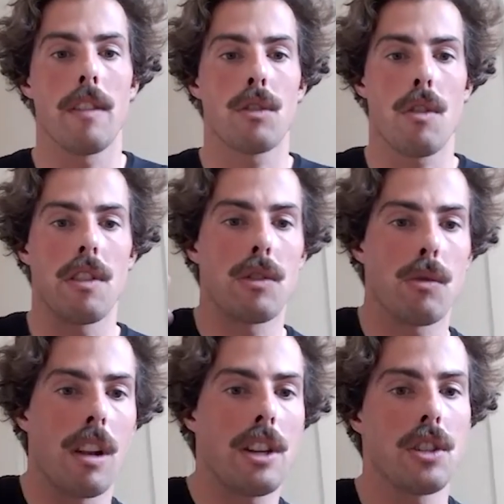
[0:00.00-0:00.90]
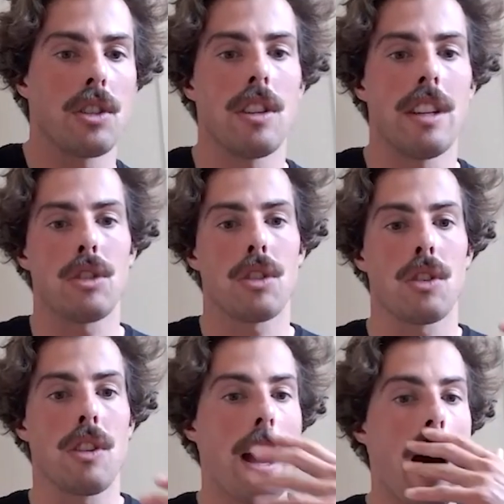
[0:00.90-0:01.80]
You have to this relation to nature.
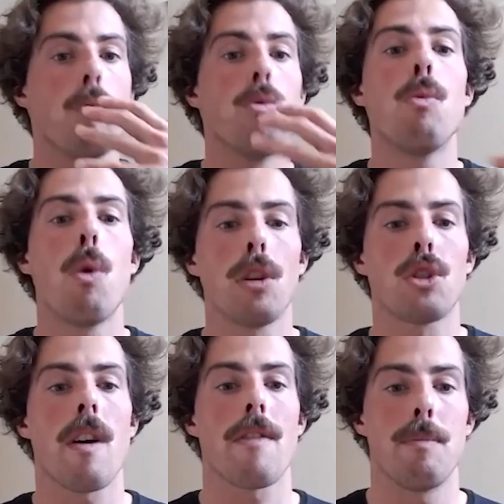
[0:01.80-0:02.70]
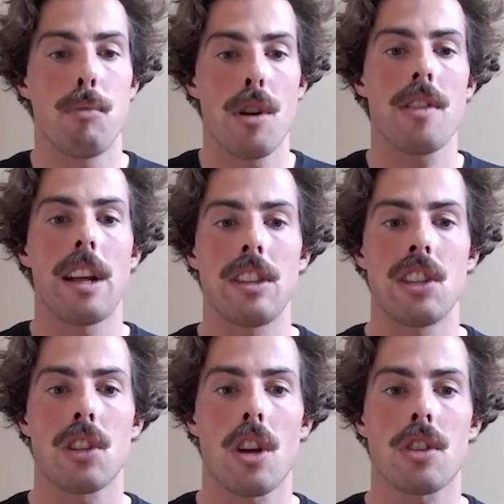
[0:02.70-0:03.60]
So now I would want to have, bring that
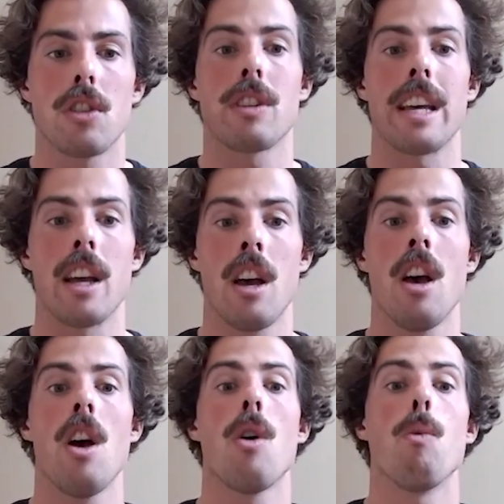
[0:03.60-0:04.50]
discussion. Okay,